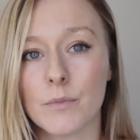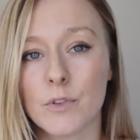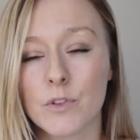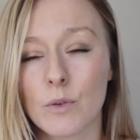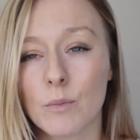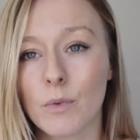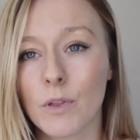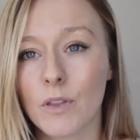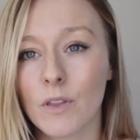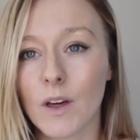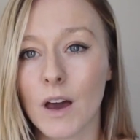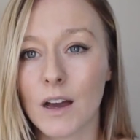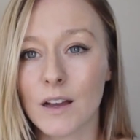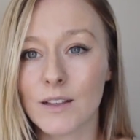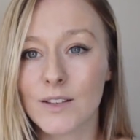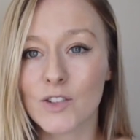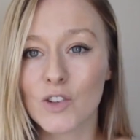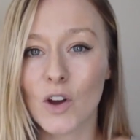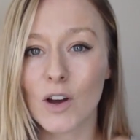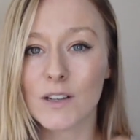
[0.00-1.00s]
something that
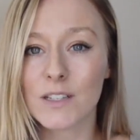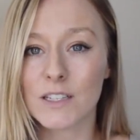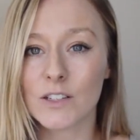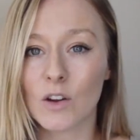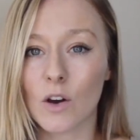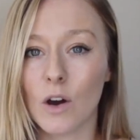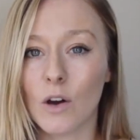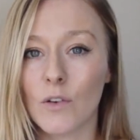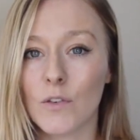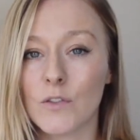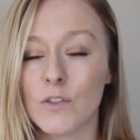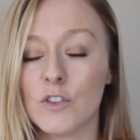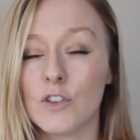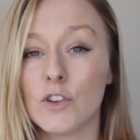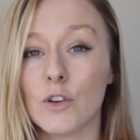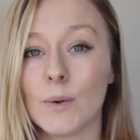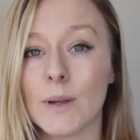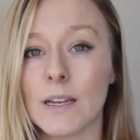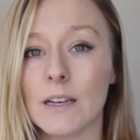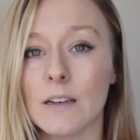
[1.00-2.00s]
I started off
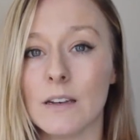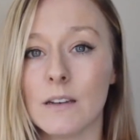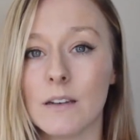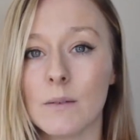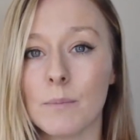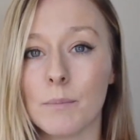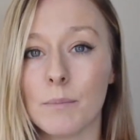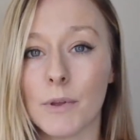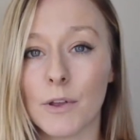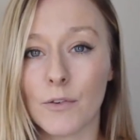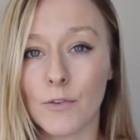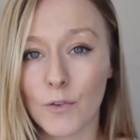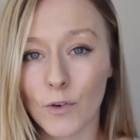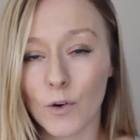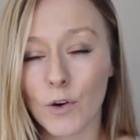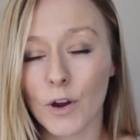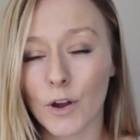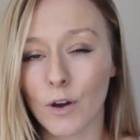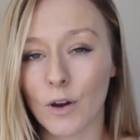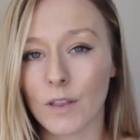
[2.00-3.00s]
doing
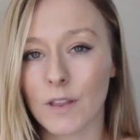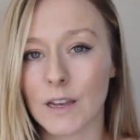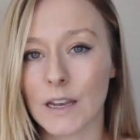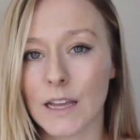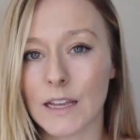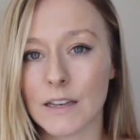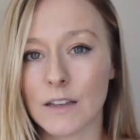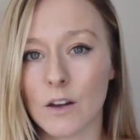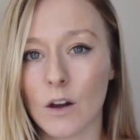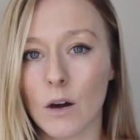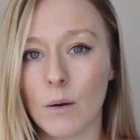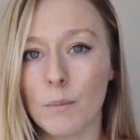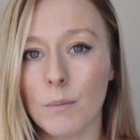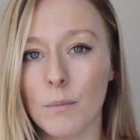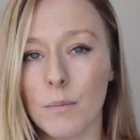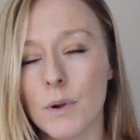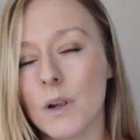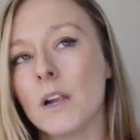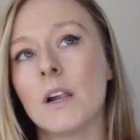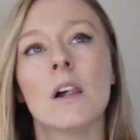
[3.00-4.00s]
before I got the Lady
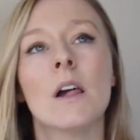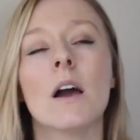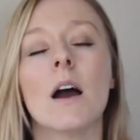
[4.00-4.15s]
Comp,